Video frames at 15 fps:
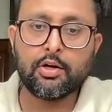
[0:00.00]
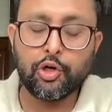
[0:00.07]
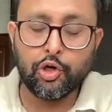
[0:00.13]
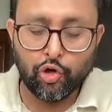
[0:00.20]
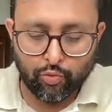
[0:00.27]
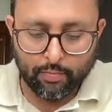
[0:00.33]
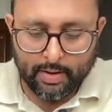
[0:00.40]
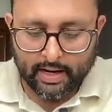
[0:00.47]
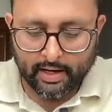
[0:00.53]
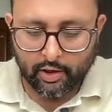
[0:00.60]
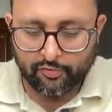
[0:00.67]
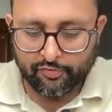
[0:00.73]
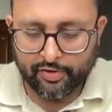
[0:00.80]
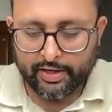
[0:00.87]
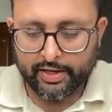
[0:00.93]
New
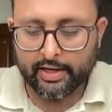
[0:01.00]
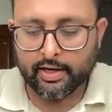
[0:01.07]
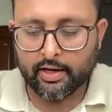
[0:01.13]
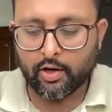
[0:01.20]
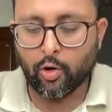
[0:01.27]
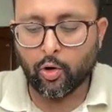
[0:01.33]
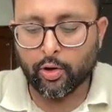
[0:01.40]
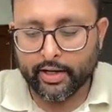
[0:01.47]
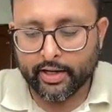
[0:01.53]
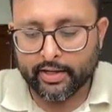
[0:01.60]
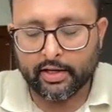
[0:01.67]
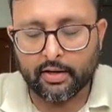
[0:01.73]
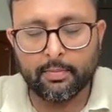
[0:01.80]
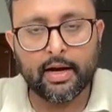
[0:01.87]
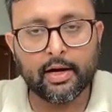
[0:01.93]
Bank of India,
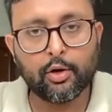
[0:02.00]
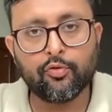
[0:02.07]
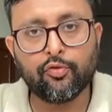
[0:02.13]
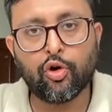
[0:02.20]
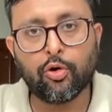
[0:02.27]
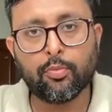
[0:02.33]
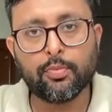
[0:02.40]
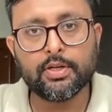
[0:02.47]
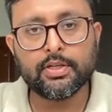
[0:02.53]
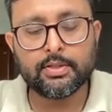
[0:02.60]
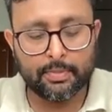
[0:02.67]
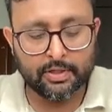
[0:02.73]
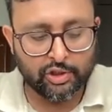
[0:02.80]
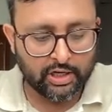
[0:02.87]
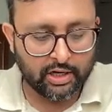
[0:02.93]
Oriental Bank of
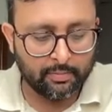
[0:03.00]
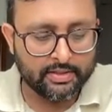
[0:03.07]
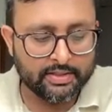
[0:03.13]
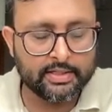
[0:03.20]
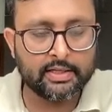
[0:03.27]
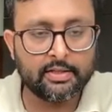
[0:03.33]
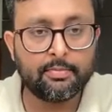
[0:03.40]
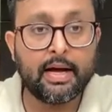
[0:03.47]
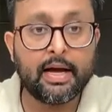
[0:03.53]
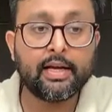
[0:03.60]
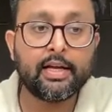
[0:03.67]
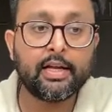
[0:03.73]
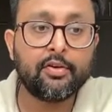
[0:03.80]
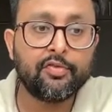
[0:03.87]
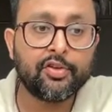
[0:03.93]
Commerce, Punjab and Sindh
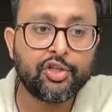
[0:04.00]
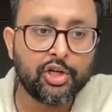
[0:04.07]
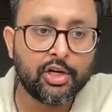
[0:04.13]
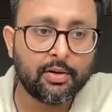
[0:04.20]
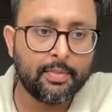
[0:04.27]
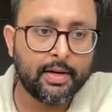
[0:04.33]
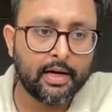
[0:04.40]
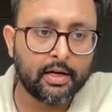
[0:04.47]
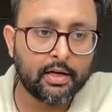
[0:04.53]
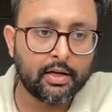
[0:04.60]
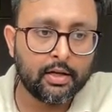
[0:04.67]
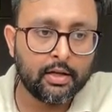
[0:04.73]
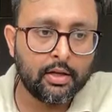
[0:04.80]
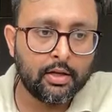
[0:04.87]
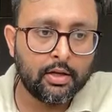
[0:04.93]
Bank, and Vijaya Bank.
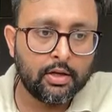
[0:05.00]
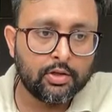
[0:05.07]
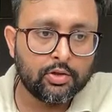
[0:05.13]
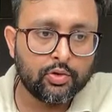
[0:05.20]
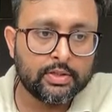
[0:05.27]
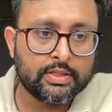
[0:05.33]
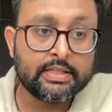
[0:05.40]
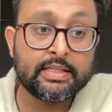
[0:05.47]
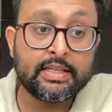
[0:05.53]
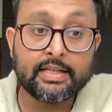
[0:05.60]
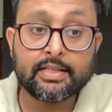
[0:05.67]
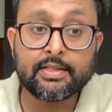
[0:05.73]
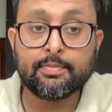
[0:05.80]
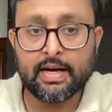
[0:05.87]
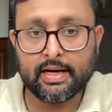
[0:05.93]
So
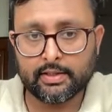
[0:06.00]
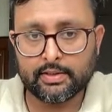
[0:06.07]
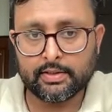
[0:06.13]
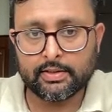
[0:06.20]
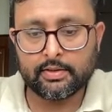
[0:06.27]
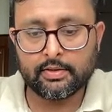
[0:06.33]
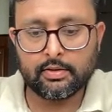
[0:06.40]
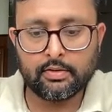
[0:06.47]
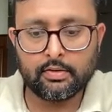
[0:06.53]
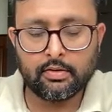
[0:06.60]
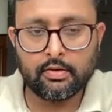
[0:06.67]
six banks.